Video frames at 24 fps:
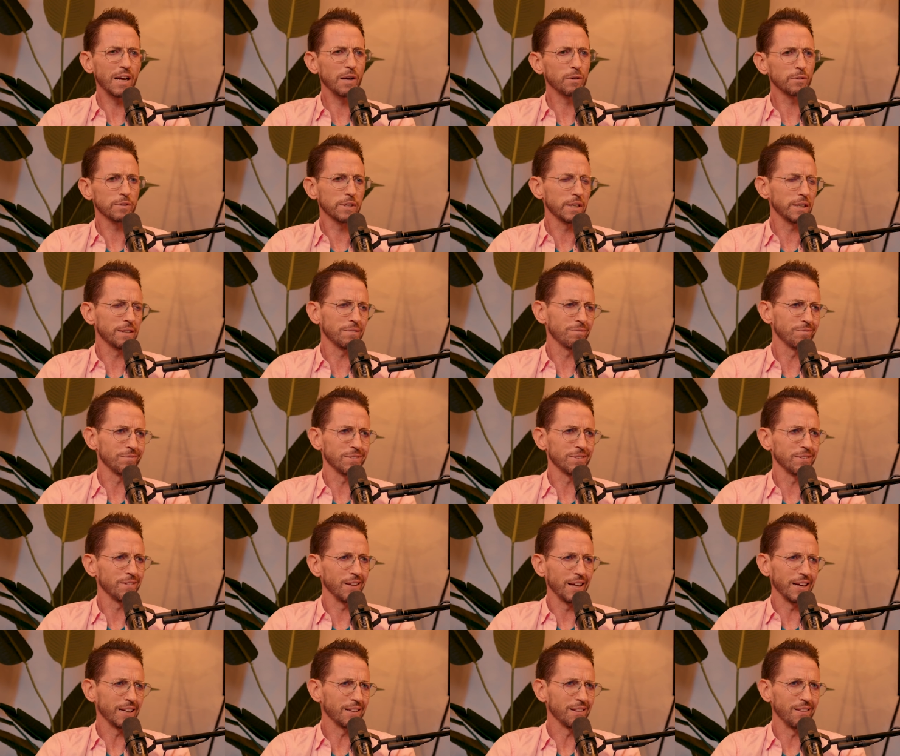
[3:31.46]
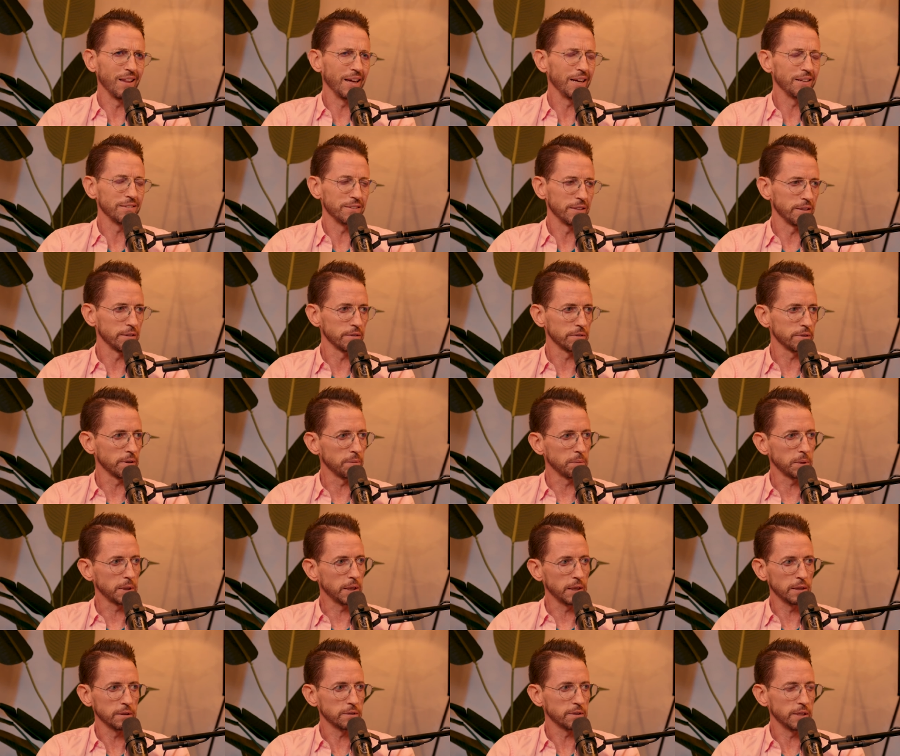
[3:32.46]
sounds like like lazy or
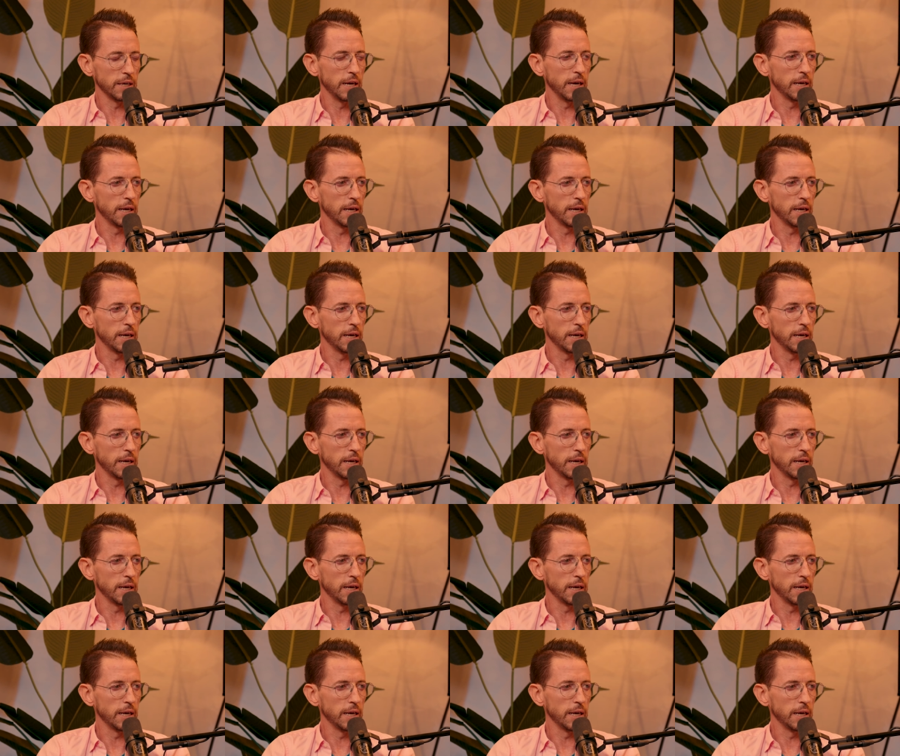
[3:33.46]
something, and it's